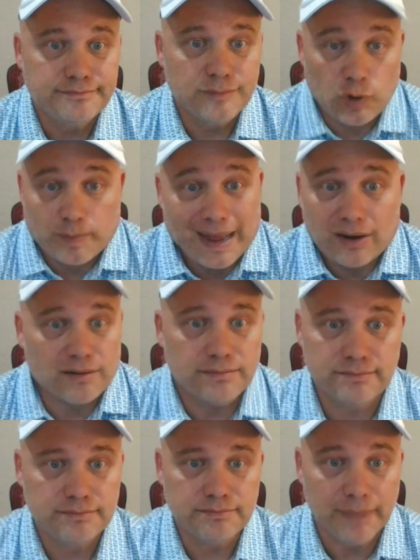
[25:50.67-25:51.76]
You're better.
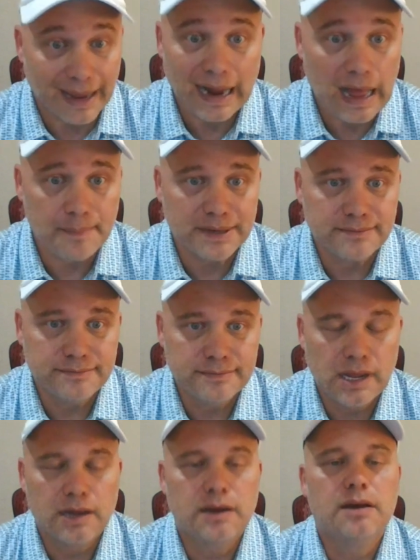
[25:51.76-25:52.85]
Make it happen.
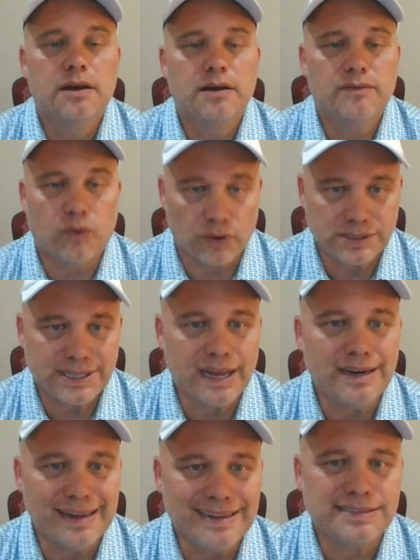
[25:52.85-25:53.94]
Florida
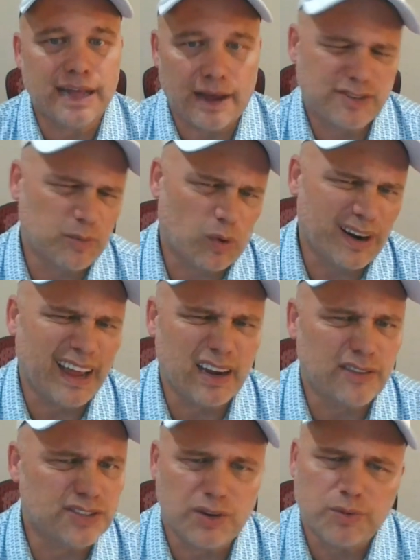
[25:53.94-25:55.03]
State needs to have some more
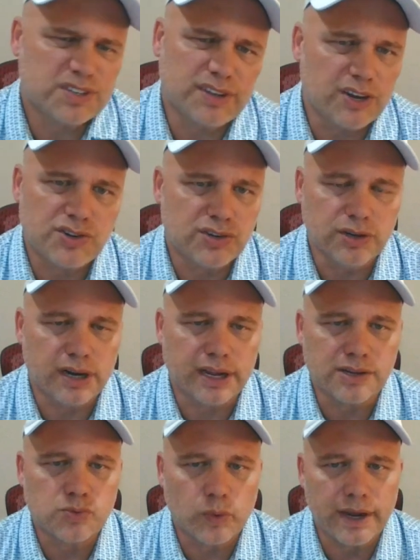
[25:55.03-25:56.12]
negatives too, which they should
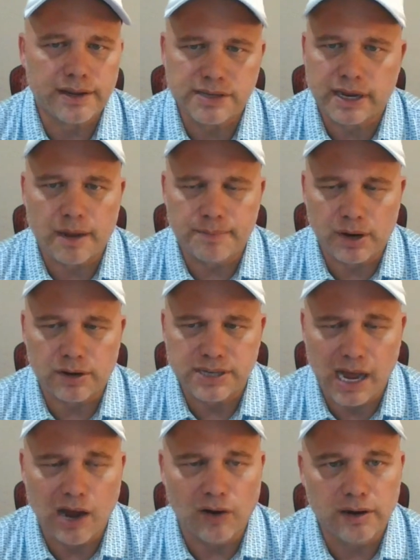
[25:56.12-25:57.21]
against Wake because they got better
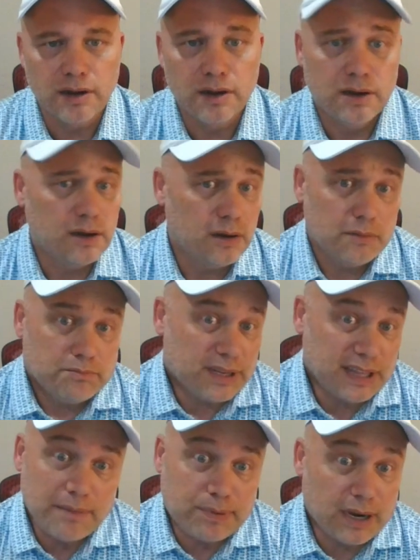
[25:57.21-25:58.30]
talent. But
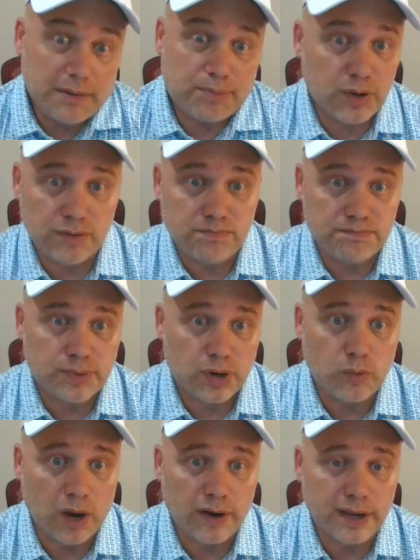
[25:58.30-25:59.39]
they played pretty
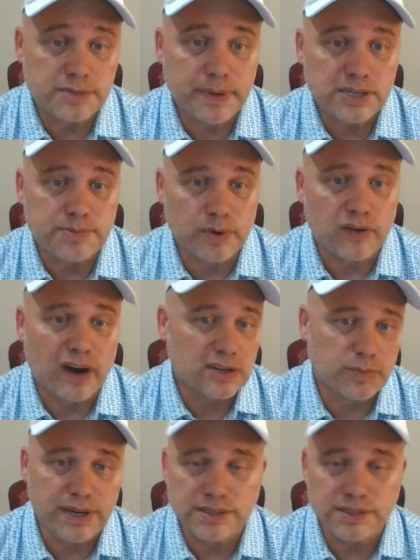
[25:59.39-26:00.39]
well against Pittsburgh last week,